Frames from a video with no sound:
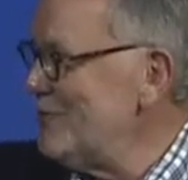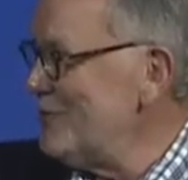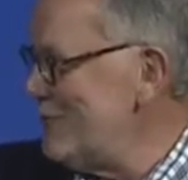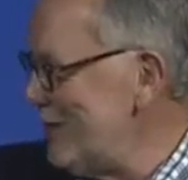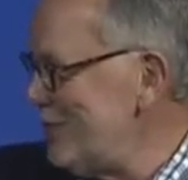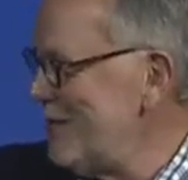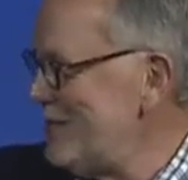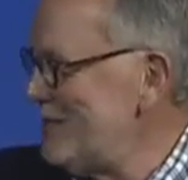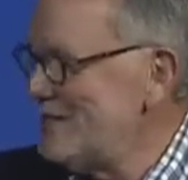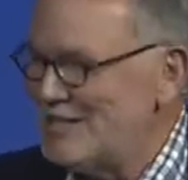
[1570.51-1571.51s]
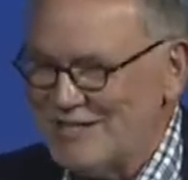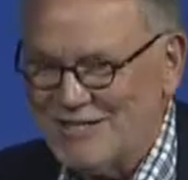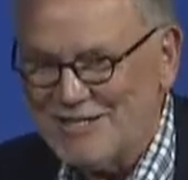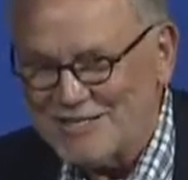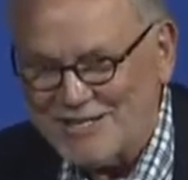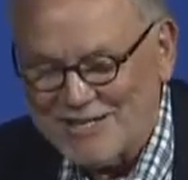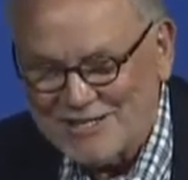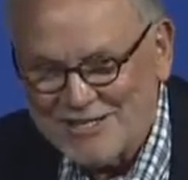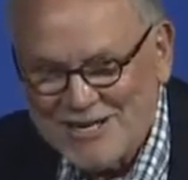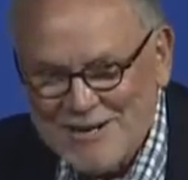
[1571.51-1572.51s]
It was about twice the size of this
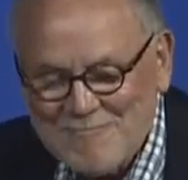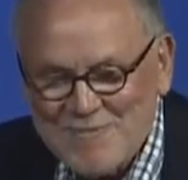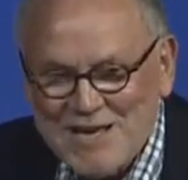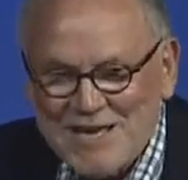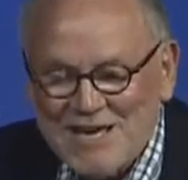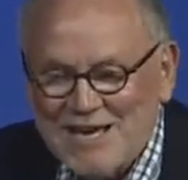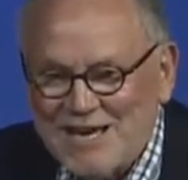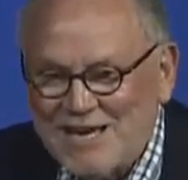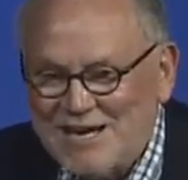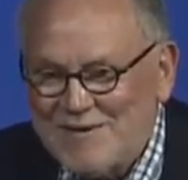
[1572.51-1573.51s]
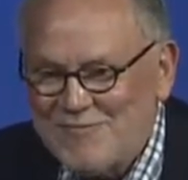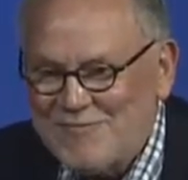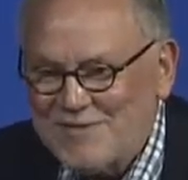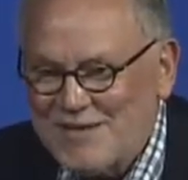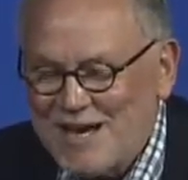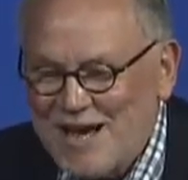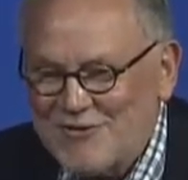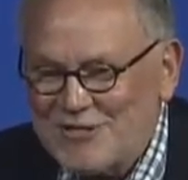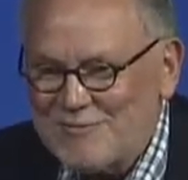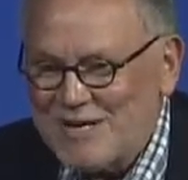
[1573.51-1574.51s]
stage. And I
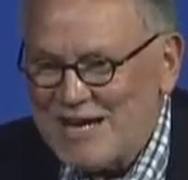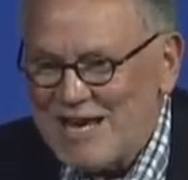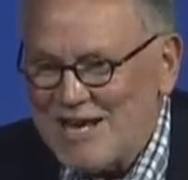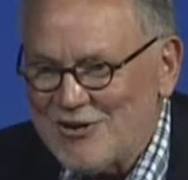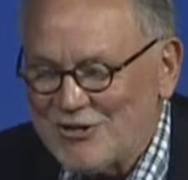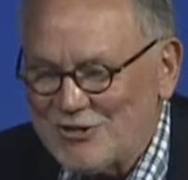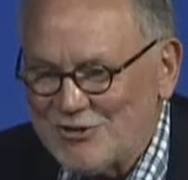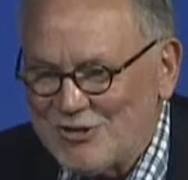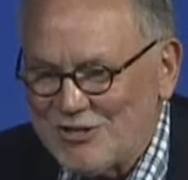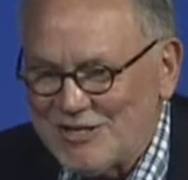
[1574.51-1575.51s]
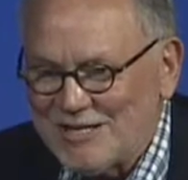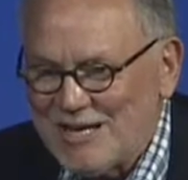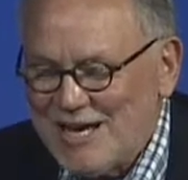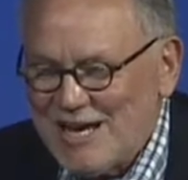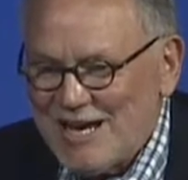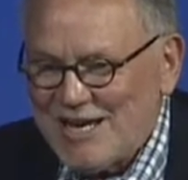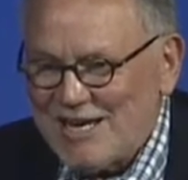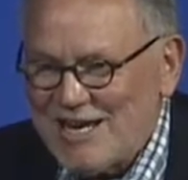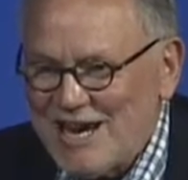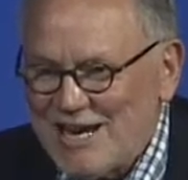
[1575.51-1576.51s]
was about 8 years old, and
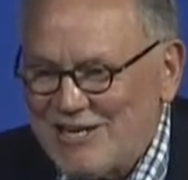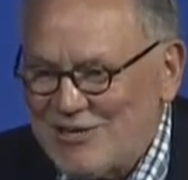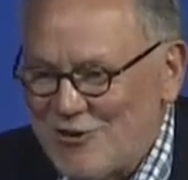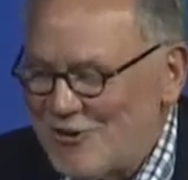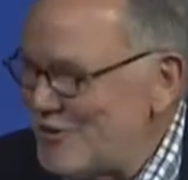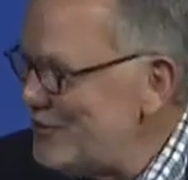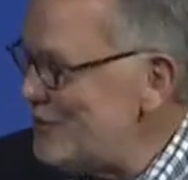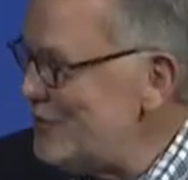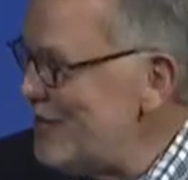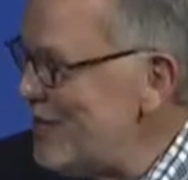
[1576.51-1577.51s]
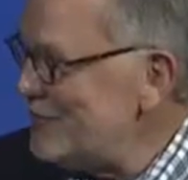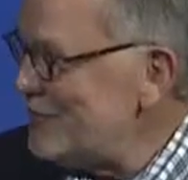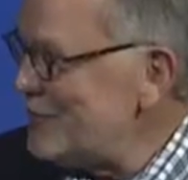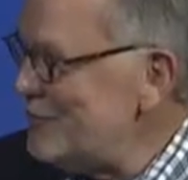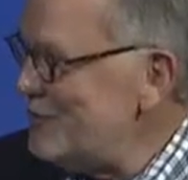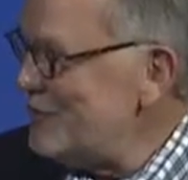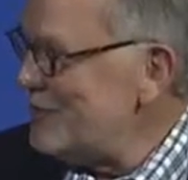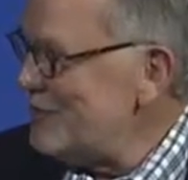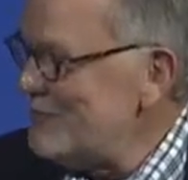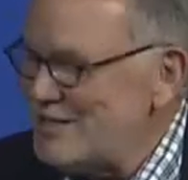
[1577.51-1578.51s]
I'd go into the store after
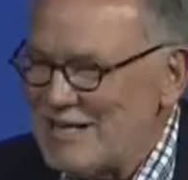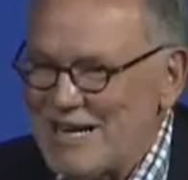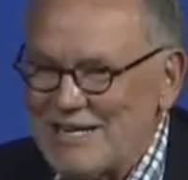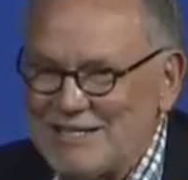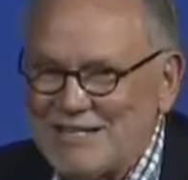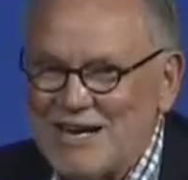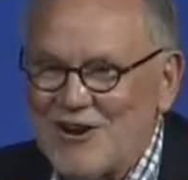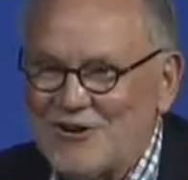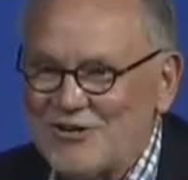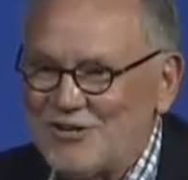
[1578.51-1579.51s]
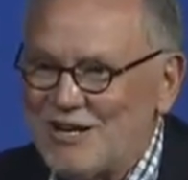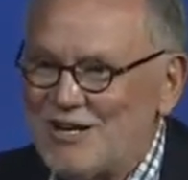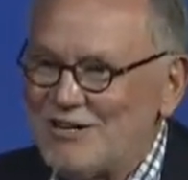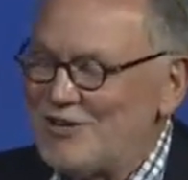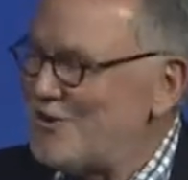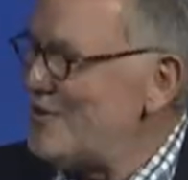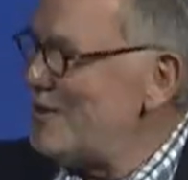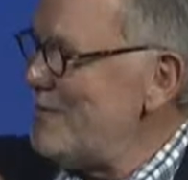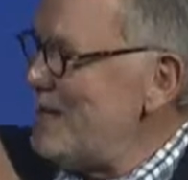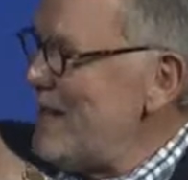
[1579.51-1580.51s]
school, and one day he said, "Howard, go in
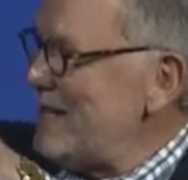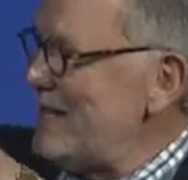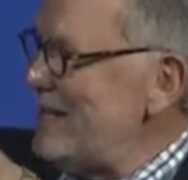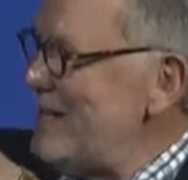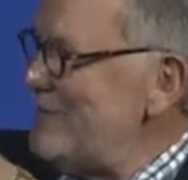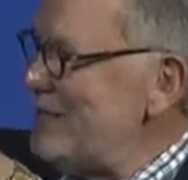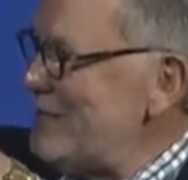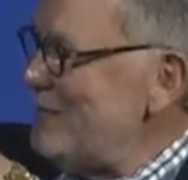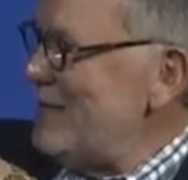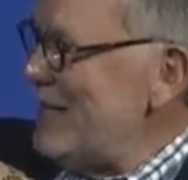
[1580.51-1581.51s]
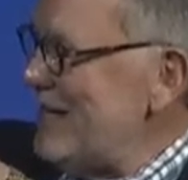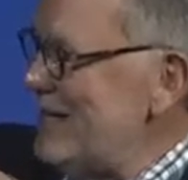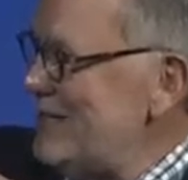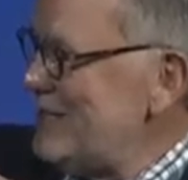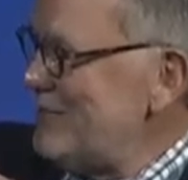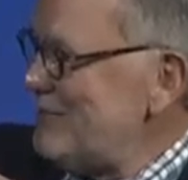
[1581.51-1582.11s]
the back and get me some bananas."